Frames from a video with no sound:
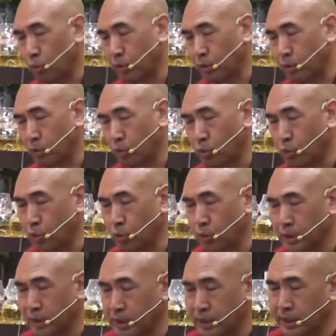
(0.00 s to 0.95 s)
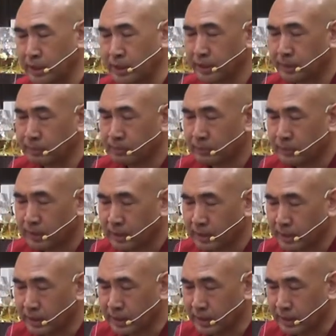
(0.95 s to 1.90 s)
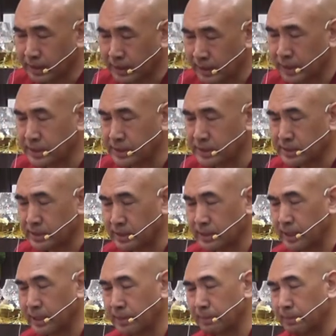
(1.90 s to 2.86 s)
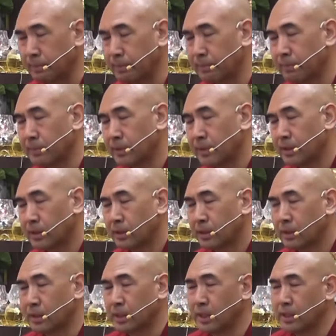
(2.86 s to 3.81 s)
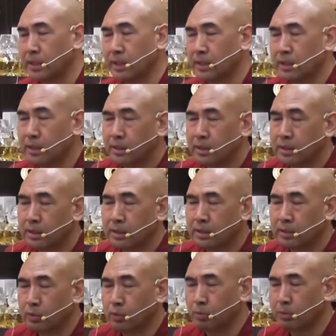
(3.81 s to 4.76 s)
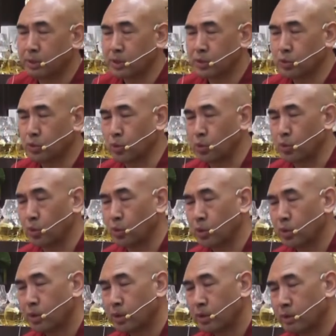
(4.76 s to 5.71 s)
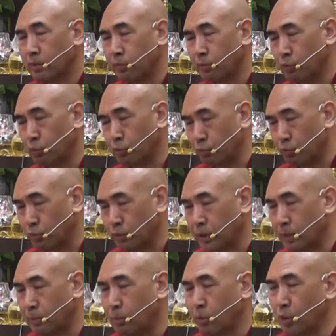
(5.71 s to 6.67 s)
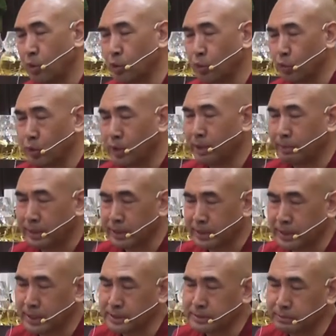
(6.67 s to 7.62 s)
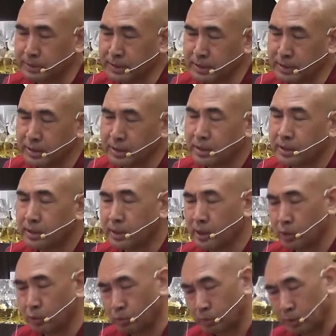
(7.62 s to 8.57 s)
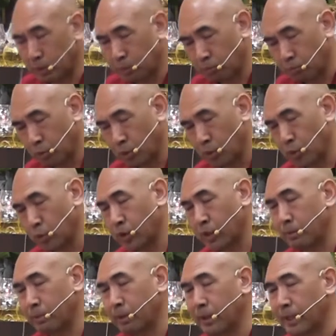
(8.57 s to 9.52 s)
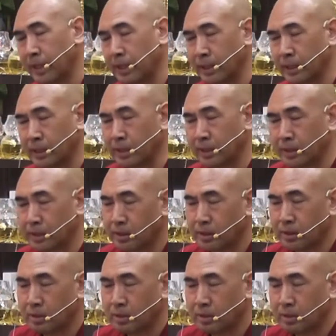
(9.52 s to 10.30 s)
you know, who really arise them. Then you must know, the more you have attachment, the more you have anger.